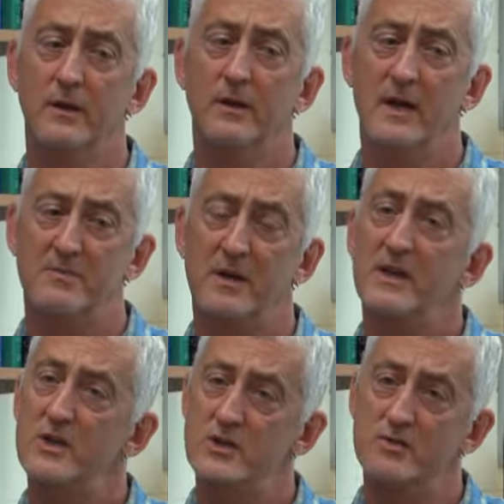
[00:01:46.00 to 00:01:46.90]

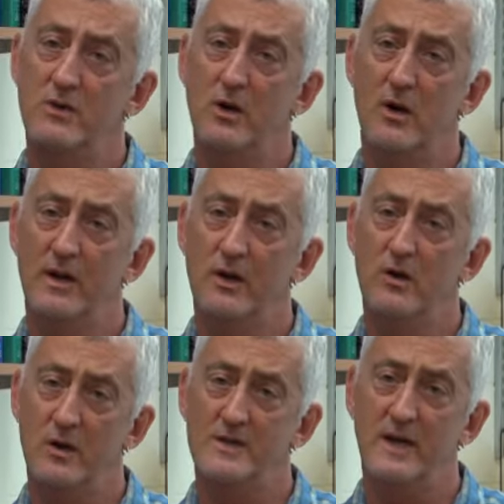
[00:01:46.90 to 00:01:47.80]
expectations regarding
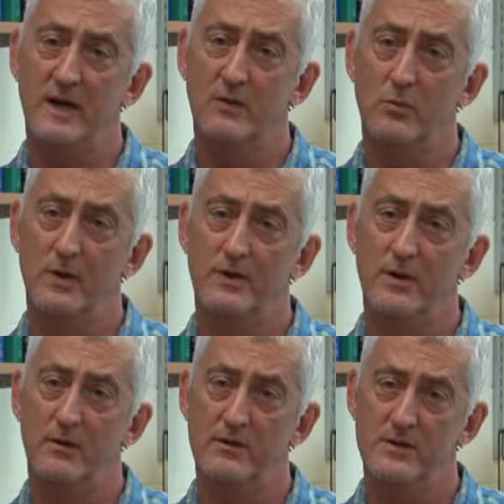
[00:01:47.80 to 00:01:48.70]
contact with
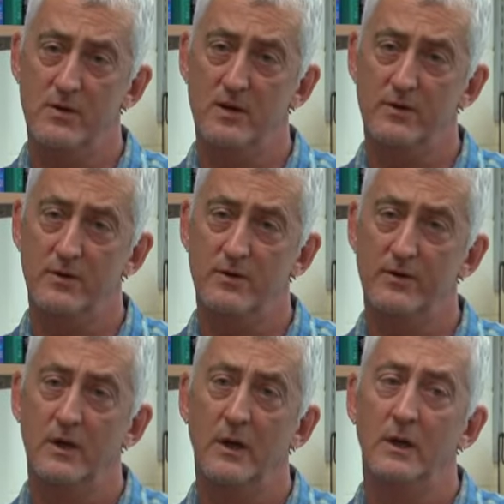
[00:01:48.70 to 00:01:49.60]
their
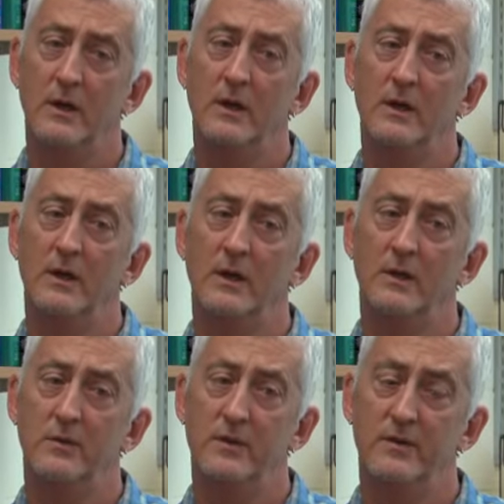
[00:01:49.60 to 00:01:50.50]
instructors.
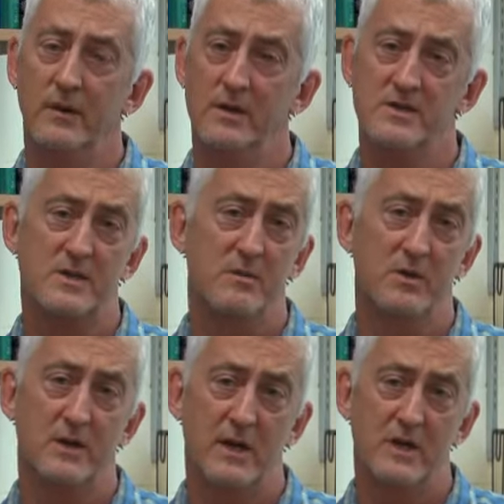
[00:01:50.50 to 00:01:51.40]
With the various
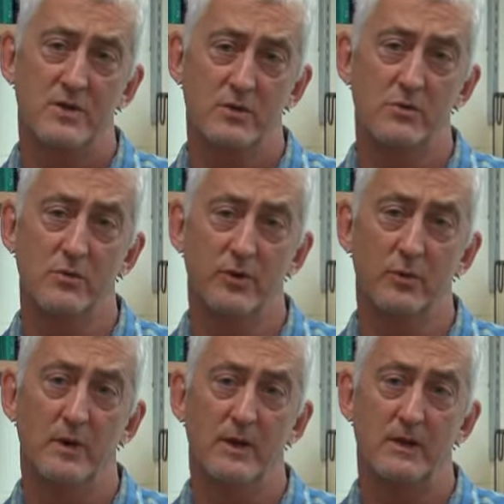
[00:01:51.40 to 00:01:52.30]
communication
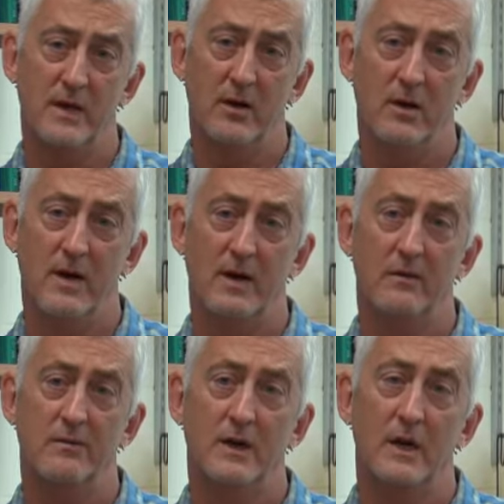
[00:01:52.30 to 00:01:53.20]
tools we now
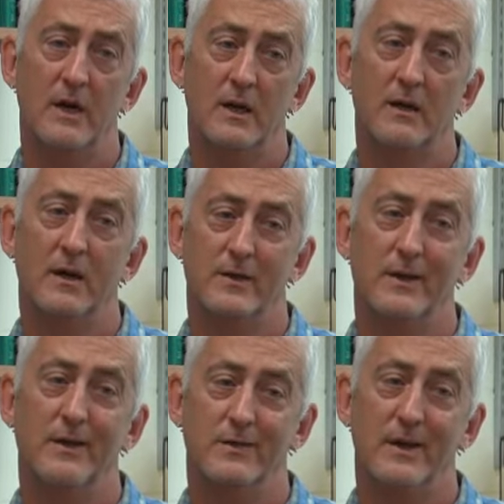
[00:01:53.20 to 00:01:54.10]
have, I
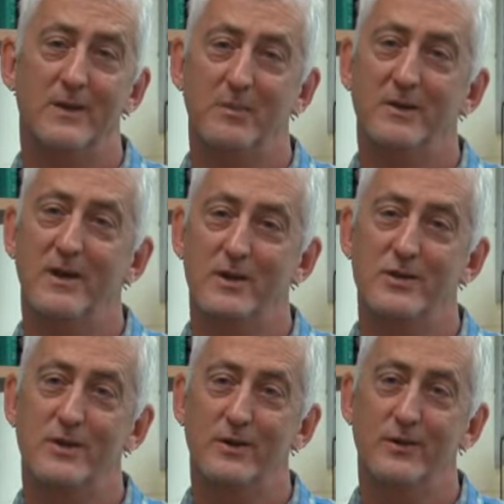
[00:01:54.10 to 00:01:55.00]
think the
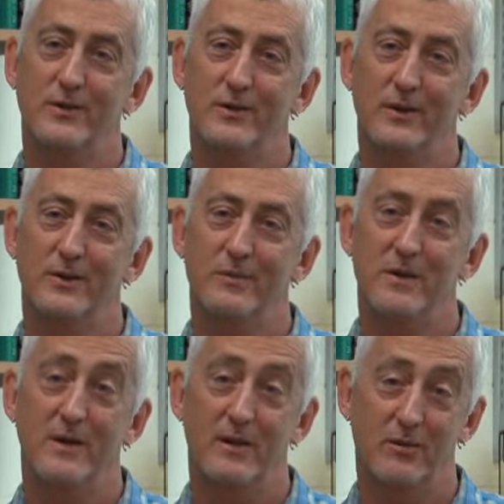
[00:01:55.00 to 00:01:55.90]
expectation is
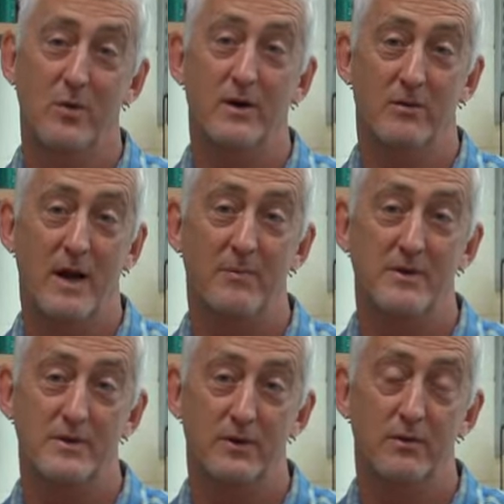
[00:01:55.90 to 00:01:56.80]
to have quite a
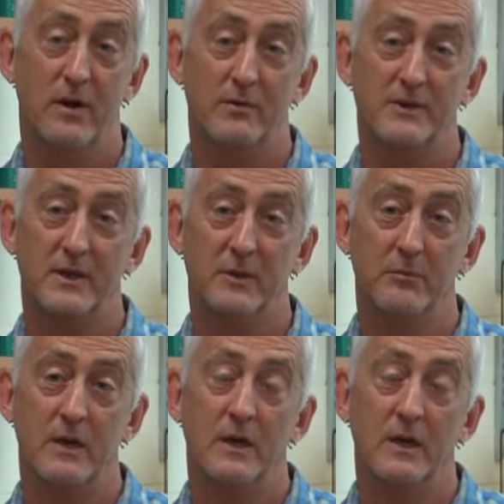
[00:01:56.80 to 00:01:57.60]
rapid turnaround time.